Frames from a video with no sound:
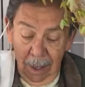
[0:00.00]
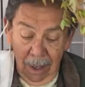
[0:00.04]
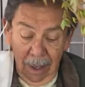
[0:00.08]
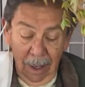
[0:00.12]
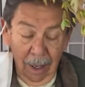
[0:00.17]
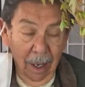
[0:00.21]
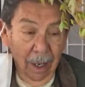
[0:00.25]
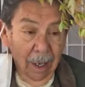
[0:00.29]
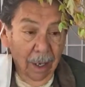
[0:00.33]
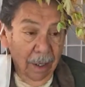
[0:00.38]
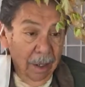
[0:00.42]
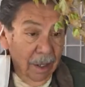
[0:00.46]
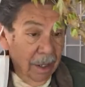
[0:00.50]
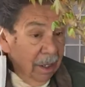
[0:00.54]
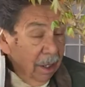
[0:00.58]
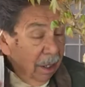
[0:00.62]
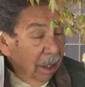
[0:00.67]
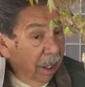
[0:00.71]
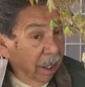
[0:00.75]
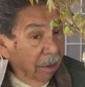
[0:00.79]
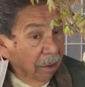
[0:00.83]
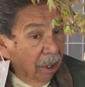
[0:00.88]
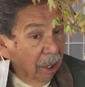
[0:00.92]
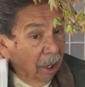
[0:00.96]
Just
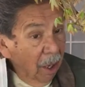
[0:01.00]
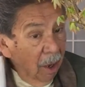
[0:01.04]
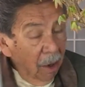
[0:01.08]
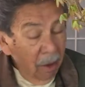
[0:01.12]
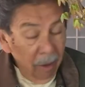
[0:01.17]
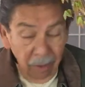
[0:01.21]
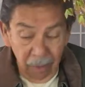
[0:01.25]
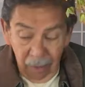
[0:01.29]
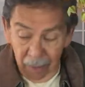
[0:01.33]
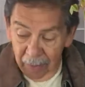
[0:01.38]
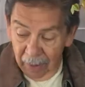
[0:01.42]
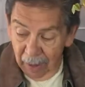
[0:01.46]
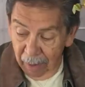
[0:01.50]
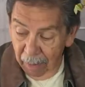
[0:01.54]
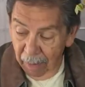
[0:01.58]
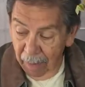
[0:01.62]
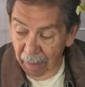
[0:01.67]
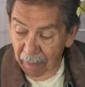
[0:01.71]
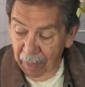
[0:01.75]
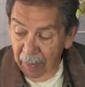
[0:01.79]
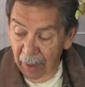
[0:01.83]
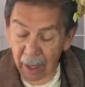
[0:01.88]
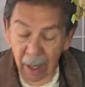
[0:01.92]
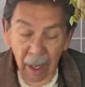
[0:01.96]
leave it alone.
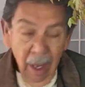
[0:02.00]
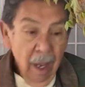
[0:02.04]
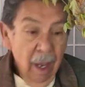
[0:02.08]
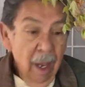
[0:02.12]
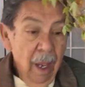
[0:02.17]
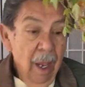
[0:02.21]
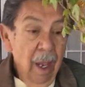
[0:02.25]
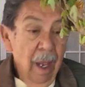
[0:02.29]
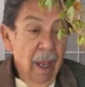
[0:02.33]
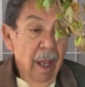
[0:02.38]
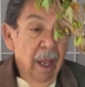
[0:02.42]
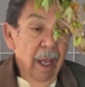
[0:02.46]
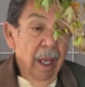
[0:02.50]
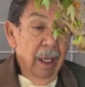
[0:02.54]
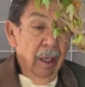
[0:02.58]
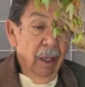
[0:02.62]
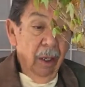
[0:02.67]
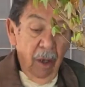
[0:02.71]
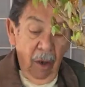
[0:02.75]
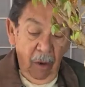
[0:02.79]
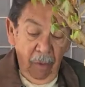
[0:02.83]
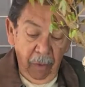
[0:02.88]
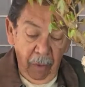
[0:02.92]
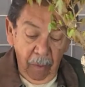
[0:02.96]
It'll
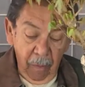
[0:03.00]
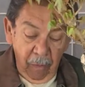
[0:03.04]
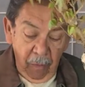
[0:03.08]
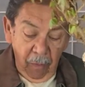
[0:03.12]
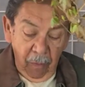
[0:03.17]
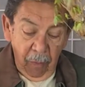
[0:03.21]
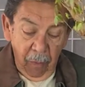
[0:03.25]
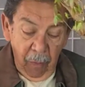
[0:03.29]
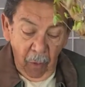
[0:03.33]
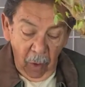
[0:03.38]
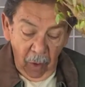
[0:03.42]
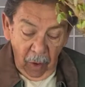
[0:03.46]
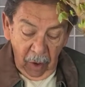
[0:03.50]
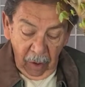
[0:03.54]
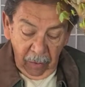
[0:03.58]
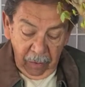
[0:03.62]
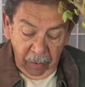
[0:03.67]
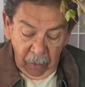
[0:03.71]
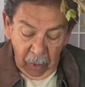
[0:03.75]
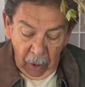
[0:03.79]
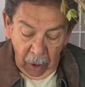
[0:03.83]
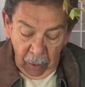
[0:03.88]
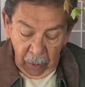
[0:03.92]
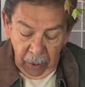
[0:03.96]
go from
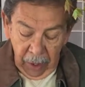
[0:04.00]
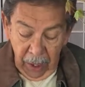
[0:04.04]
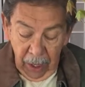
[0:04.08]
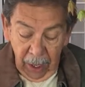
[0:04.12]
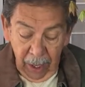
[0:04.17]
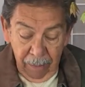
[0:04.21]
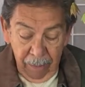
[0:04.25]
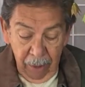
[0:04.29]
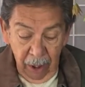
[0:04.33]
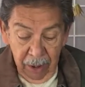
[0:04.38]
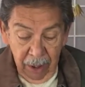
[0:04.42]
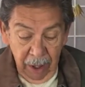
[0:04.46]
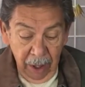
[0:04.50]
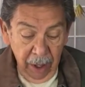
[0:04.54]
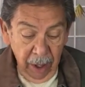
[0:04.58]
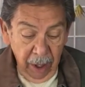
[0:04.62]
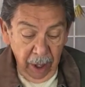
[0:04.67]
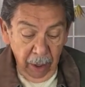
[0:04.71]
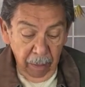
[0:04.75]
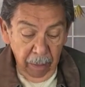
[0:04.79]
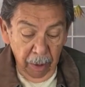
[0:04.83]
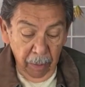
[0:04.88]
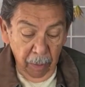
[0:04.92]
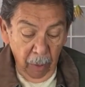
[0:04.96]
4 weeks. I'm using a
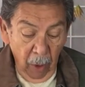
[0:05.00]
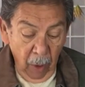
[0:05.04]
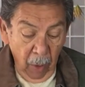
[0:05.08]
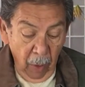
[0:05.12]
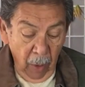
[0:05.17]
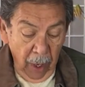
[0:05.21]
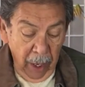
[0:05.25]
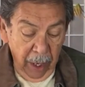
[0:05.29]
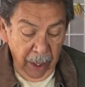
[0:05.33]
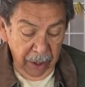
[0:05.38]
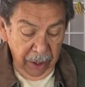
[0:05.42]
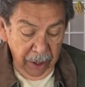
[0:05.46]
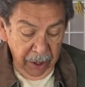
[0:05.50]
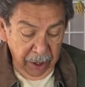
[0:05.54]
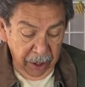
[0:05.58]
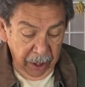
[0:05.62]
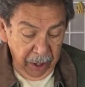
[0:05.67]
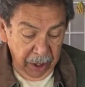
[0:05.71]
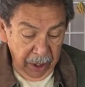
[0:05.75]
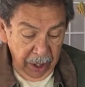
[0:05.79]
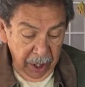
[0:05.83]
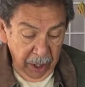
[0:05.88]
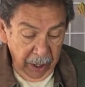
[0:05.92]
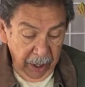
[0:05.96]
little bit more wire just to
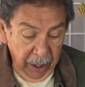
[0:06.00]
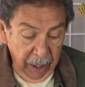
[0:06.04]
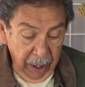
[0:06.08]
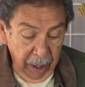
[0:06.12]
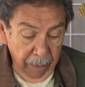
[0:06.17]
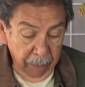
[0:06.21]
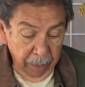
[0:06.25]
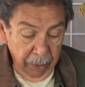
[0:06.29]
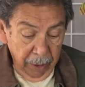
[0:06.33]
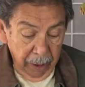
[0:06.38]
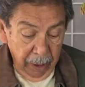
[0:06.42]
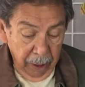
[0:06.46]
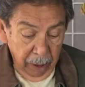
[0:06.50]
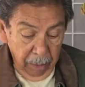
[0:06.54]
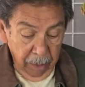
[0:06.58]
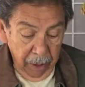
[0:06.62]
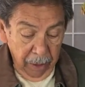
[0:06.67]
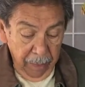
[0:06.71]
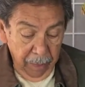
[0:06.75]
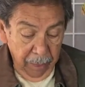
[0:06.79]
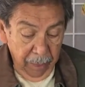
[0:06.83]
snug it up a little bit.